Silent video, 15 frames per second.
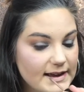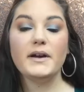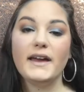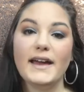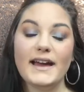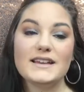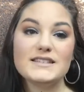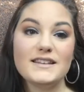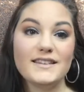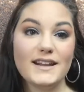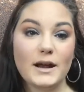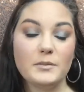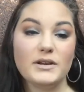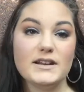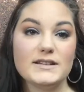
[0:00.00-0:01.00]
Okay guys, and
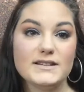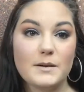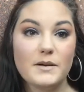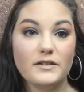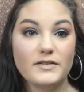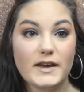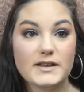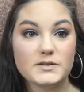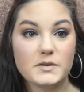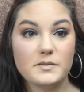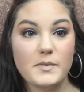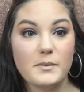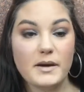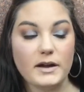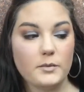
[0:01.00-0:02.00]
then I'm going to set my face
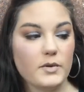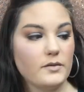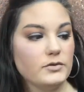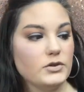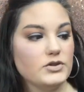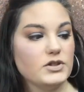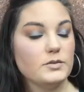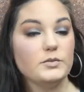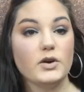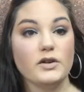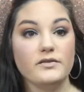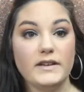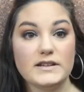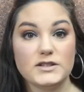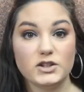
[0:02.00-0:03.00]
with my Makeup Revolution
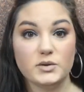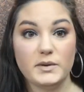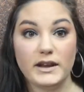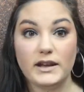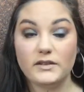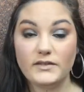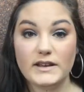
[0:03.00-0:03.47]
Pro Fix Illuminating